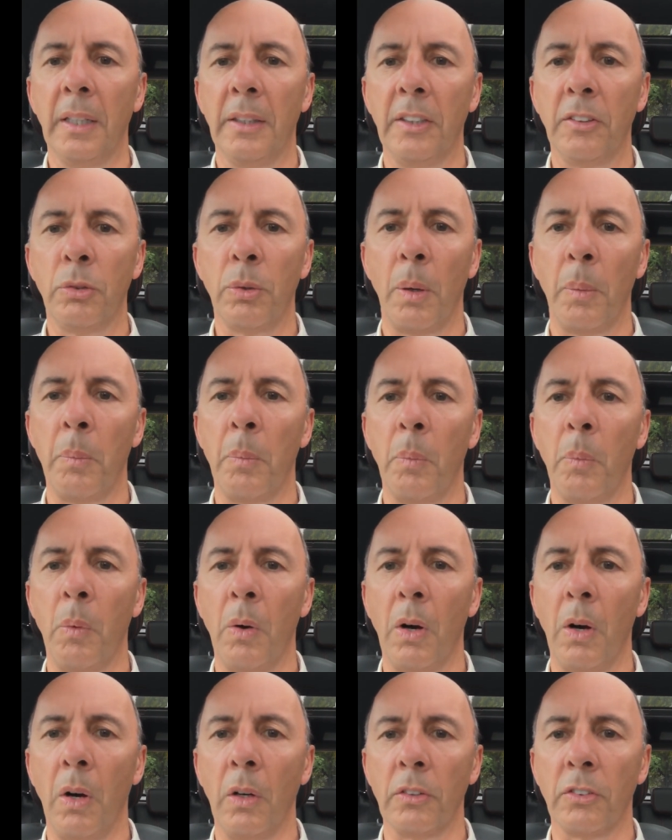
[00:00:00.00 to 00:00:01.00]
This one
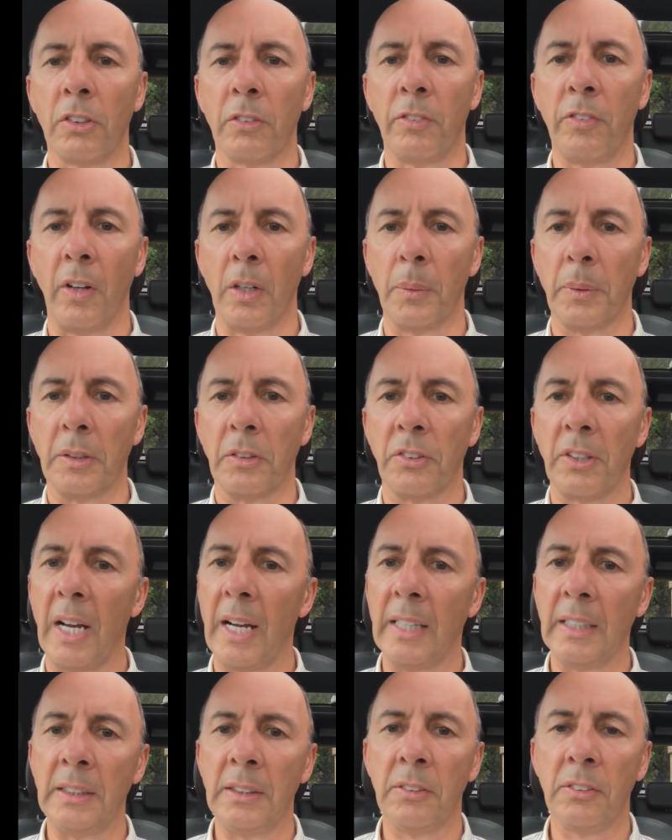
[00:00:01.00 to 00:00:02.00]
was following
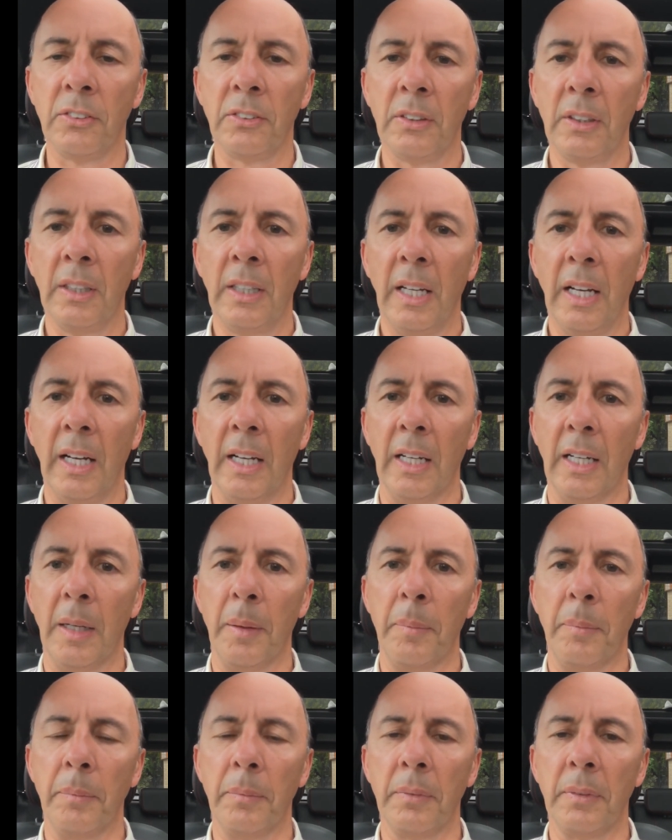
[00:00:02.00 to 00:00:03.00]
signs.
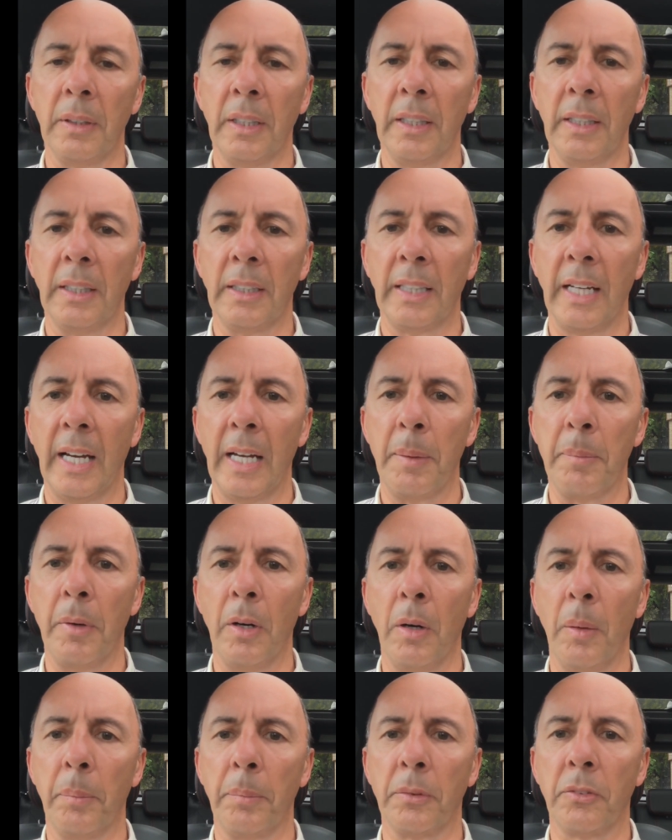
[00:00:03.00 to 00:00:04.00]
They
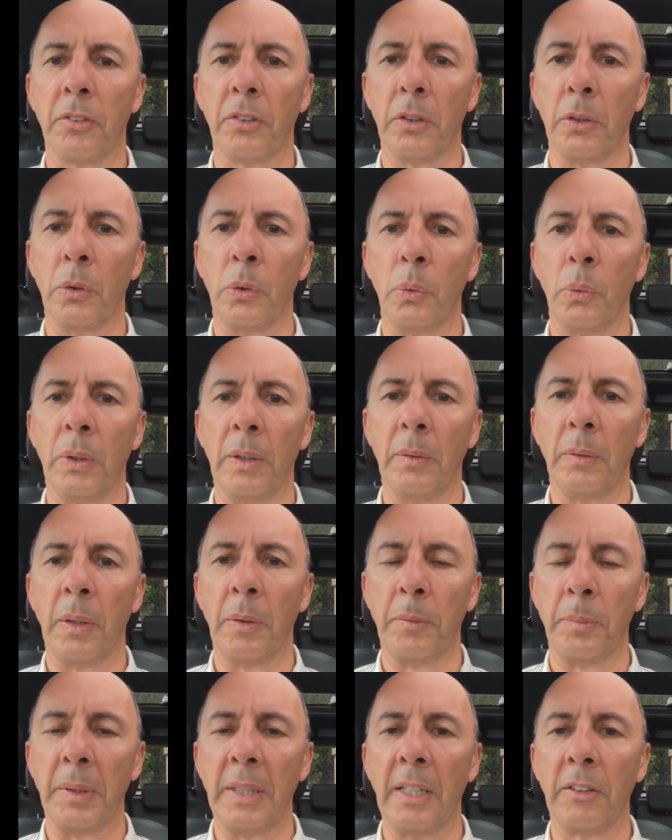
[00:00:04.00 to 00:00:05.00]
came up to,
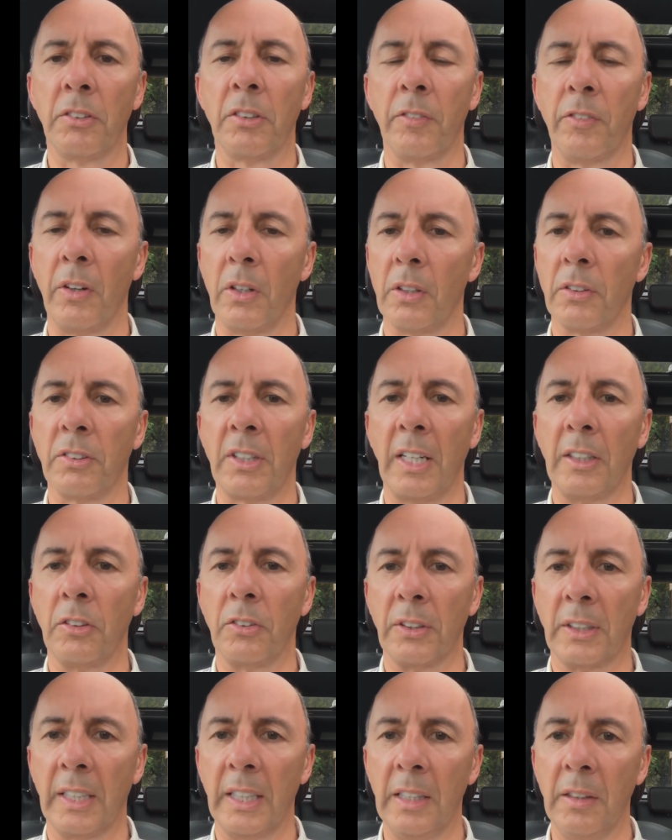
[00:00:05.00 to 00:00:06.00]
they'd been asked to follow
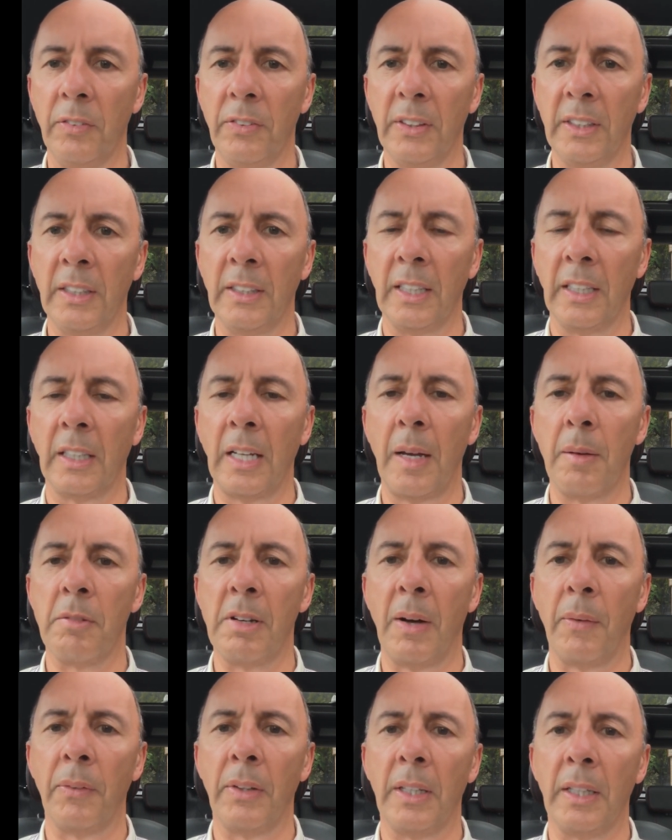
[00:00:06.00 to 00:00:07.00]
signs for Keighley, and they
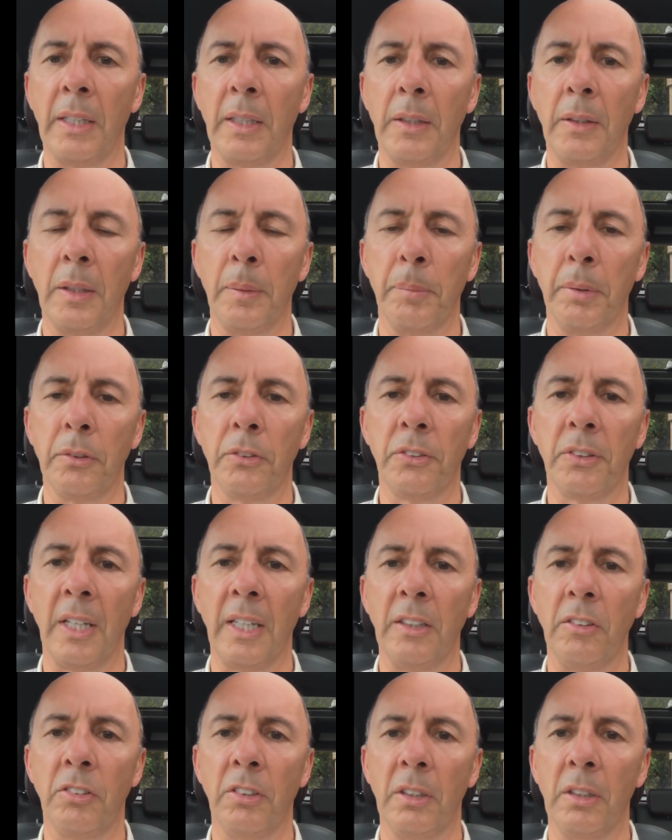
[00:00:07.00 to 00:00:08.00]
came around the bus
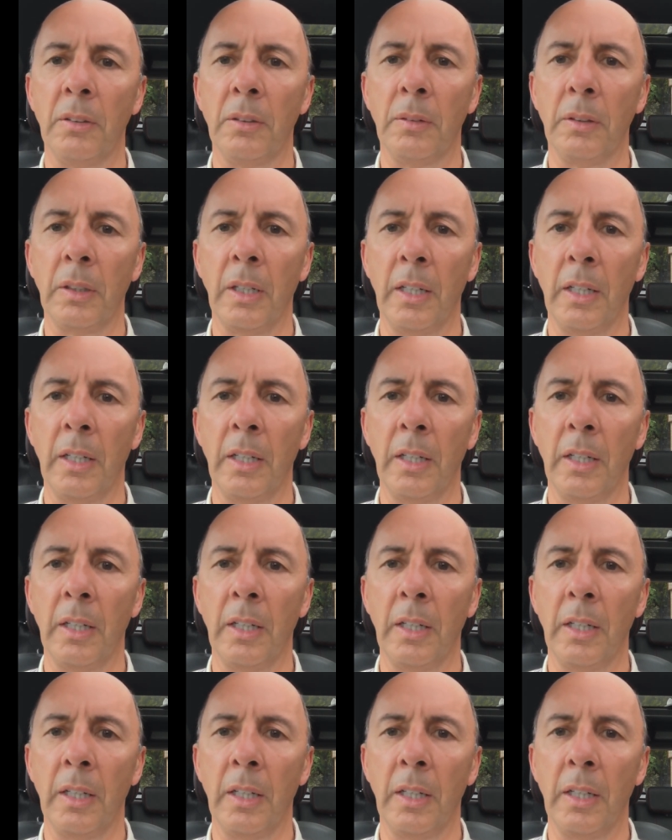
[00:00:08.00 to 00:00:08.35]
station